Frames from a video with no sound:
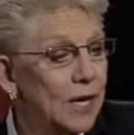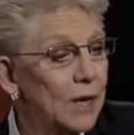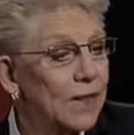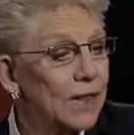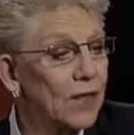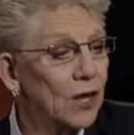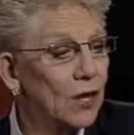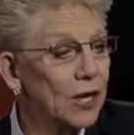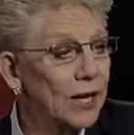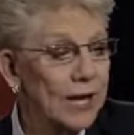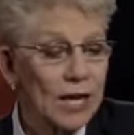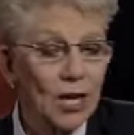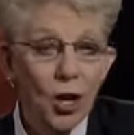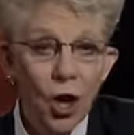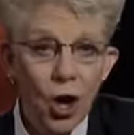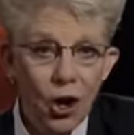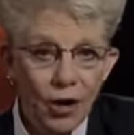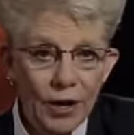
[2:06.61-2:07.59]
the
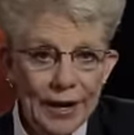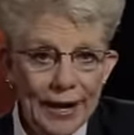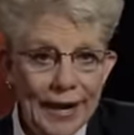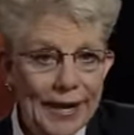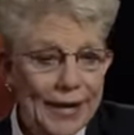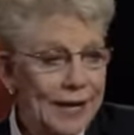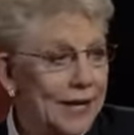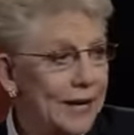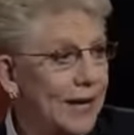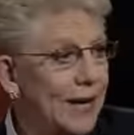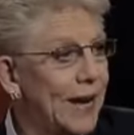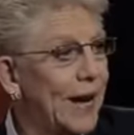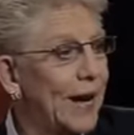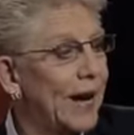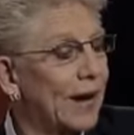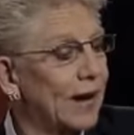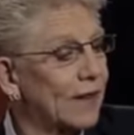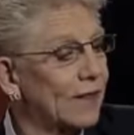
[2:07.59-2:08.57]
elongated
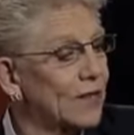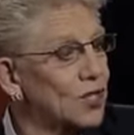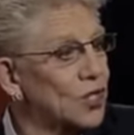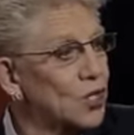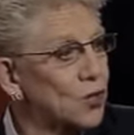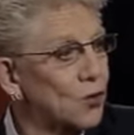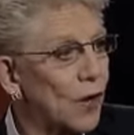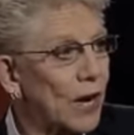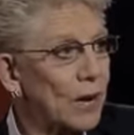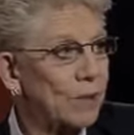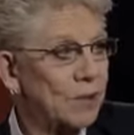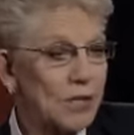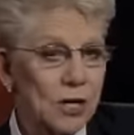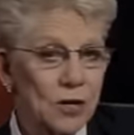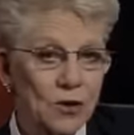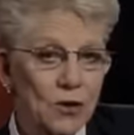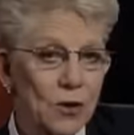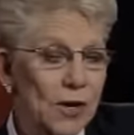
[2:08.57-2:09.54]
neck, the stripes
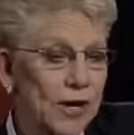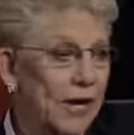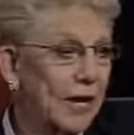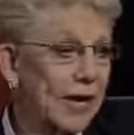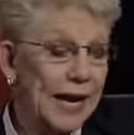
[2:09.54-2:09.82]
that are on it.